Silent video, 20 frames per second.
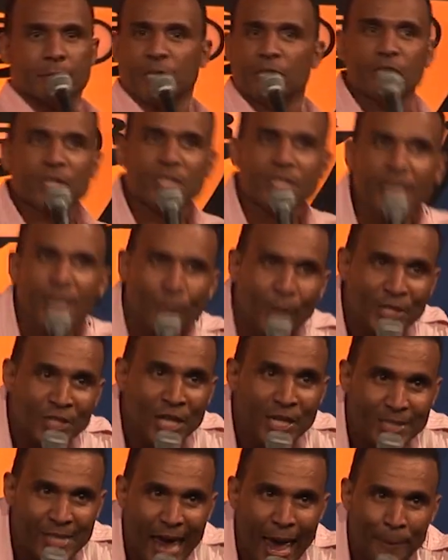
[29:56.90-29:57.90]
damn. Did you see
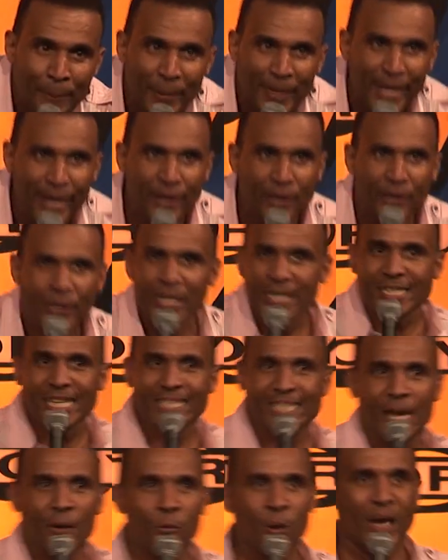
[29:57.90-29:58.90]
what just happened here?
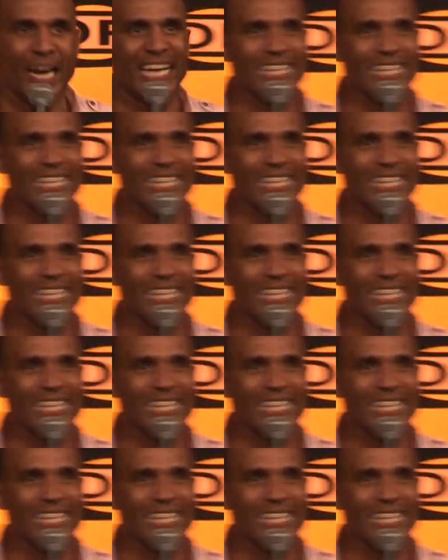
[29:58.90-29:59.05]
She said,